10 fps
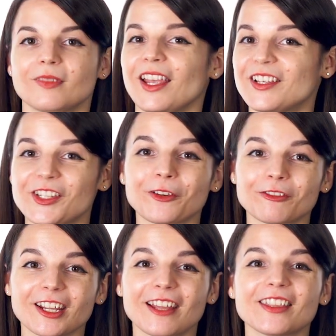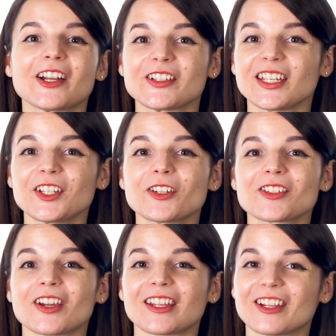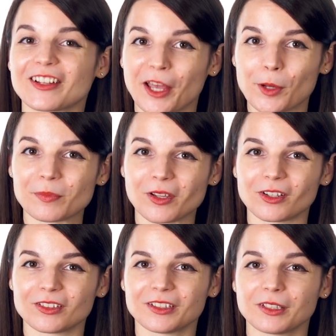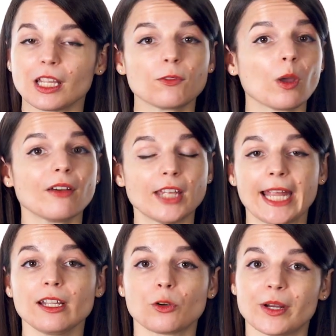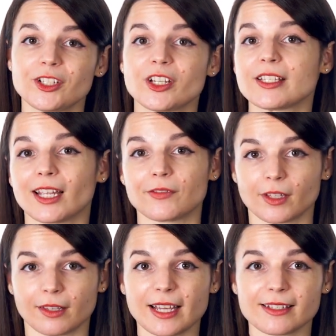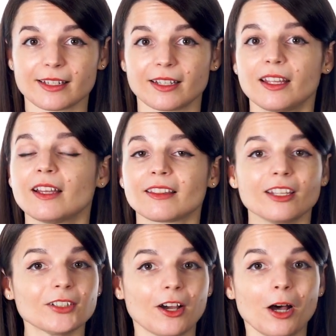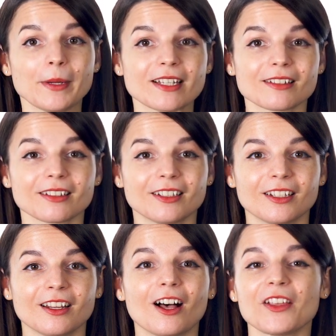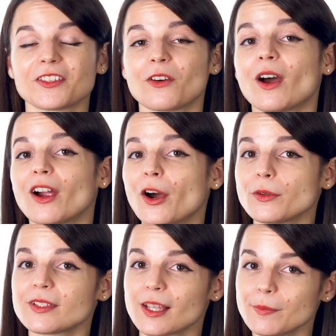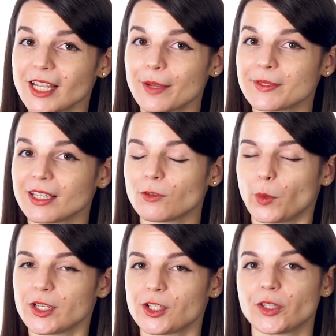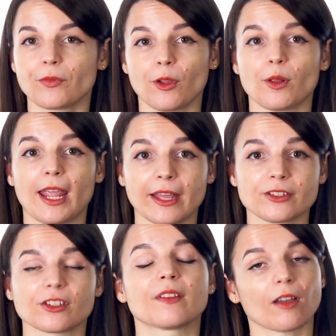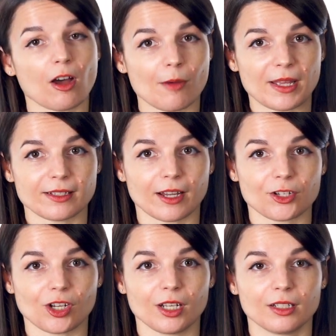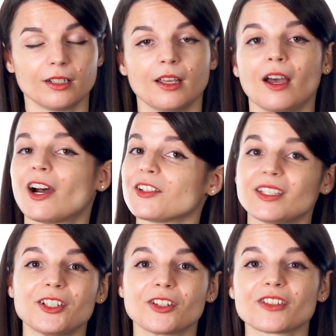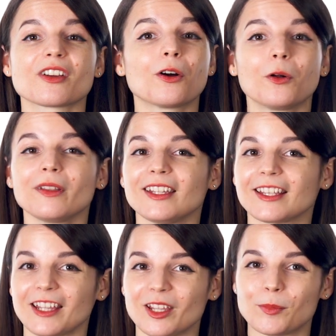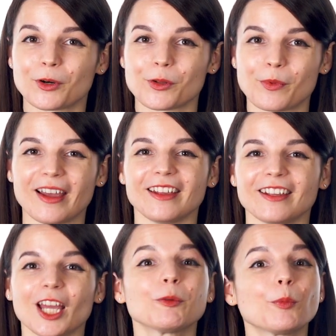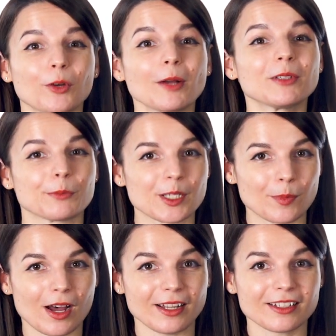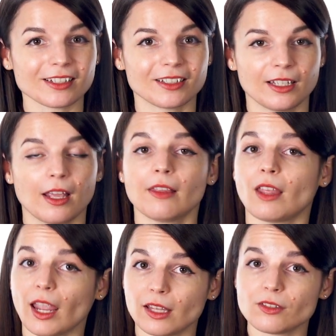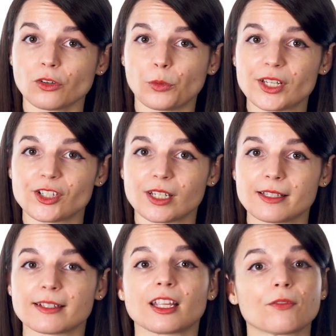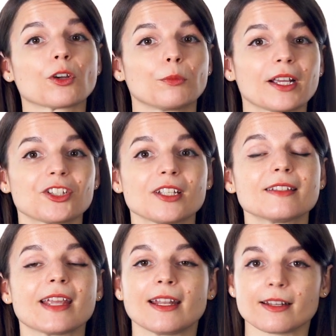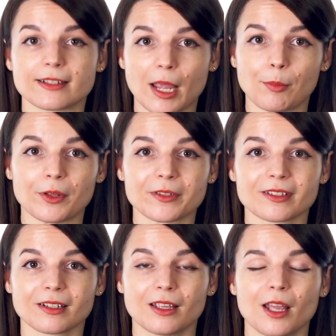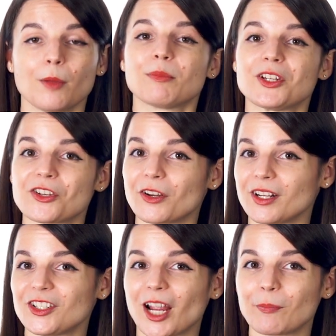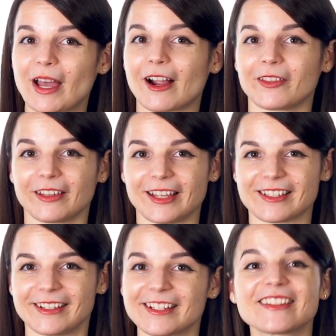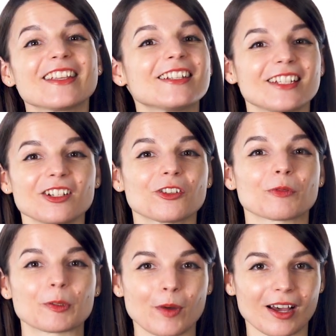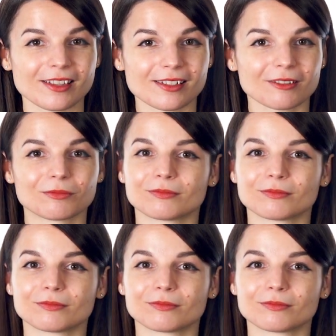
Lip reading: And don't forget that our teachers are here to help you. If you have any questions after the lesson, leave a comment. Also, our hosts sometimes leave questions for you to answer in the comment section. Our teachers are only a keyboard away and will promptly respond. They answer questions and give corrections and examples. Be sure to check back on the lesson to see the teacher's response.